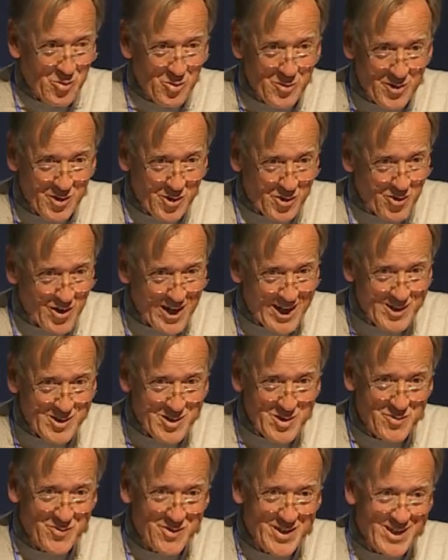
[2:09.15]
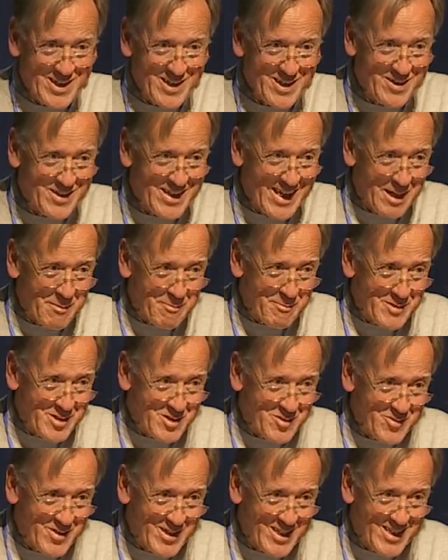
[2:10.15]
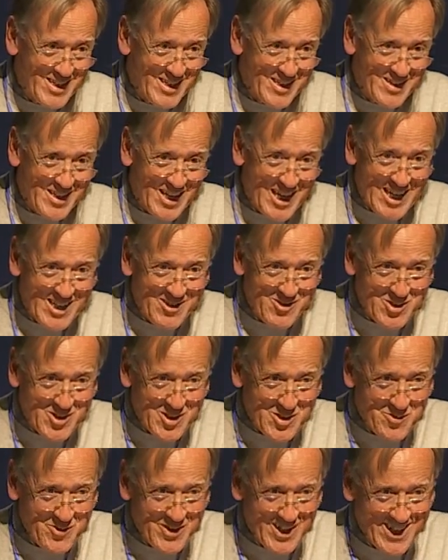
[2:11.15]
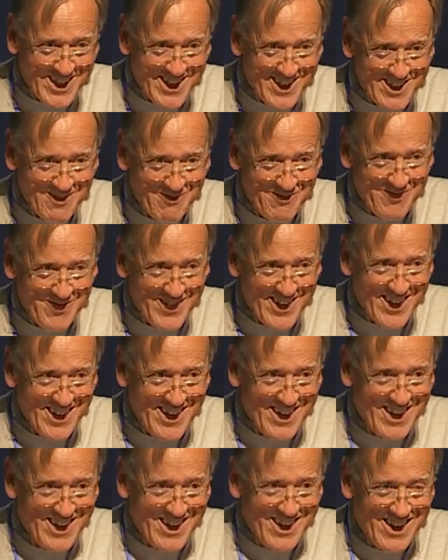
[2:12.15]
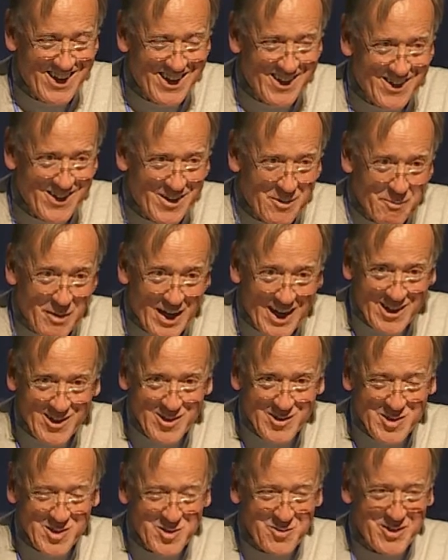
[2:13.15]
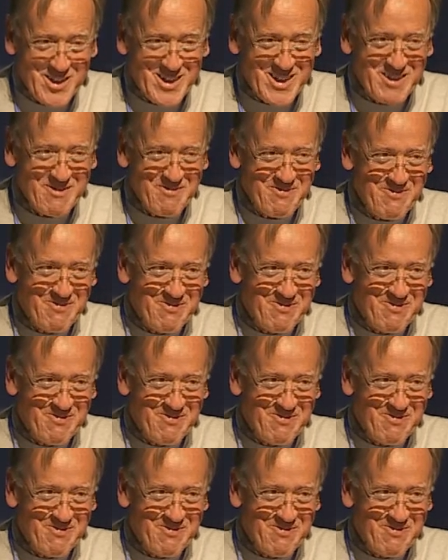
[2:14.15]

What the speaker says: the cryosphere, the atmosphere, the hydrosphere, the biosphere,